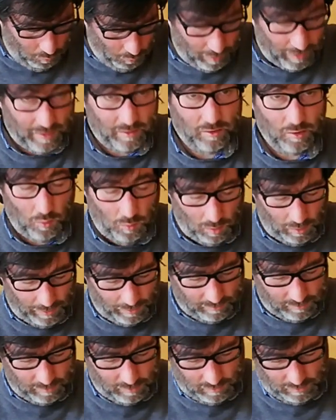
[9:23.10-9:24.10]
write you a
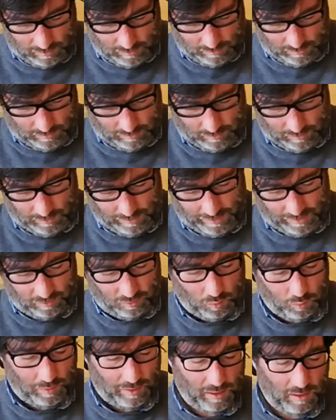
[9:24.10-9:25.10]
letter
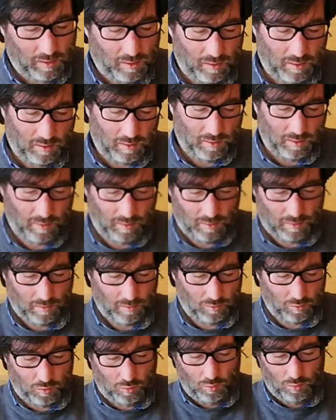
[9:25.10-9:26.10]
next week
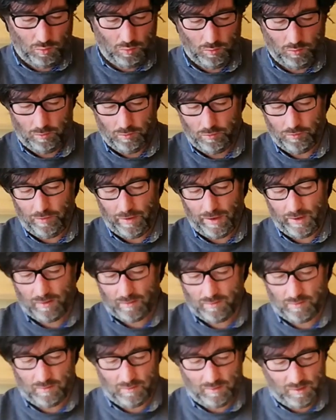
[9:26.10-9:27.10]
to
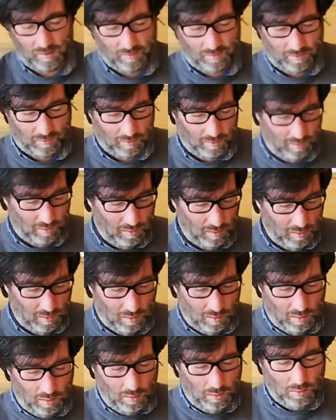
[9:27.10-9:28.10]
thank this.
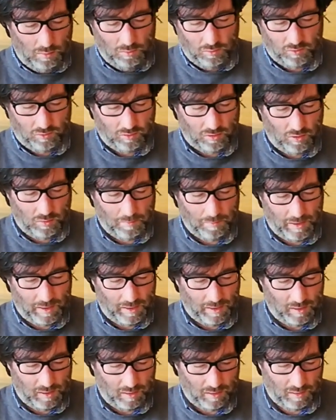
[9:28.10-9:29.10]
Oh, so
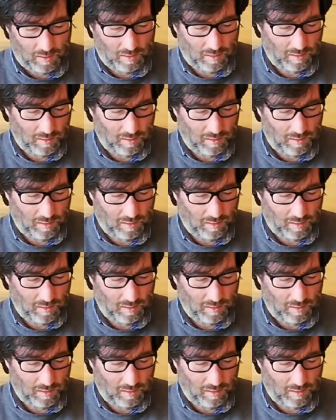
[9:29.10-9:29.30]
many